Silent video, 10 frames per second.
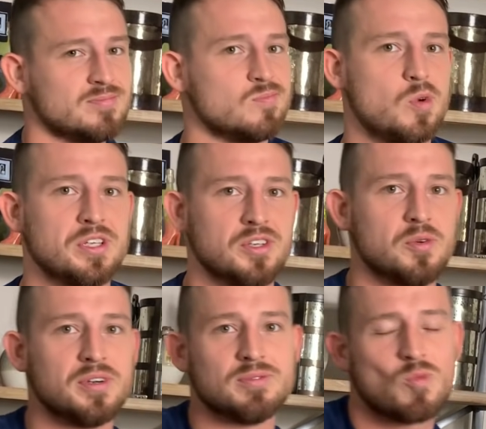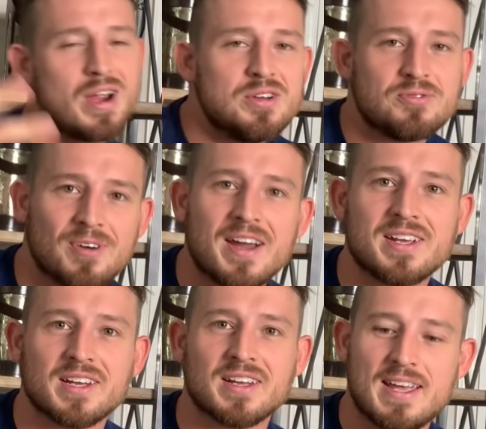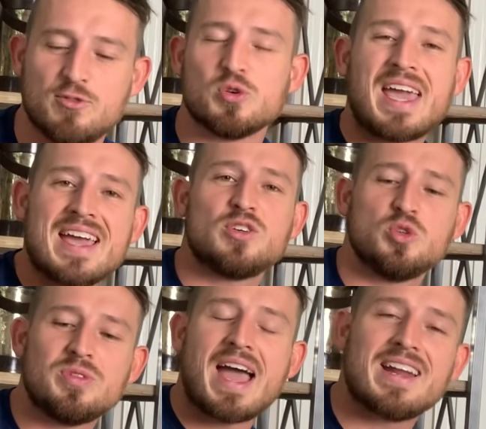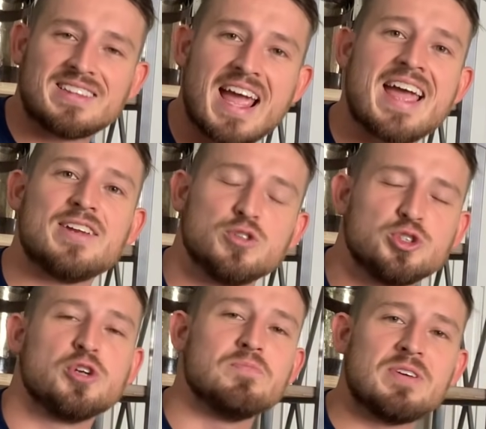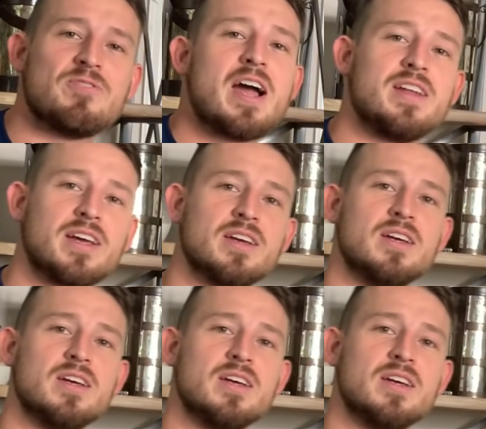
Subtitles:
What are you doing? Why are you fighting? If you can't do that at the end, you shouldn't be fighting.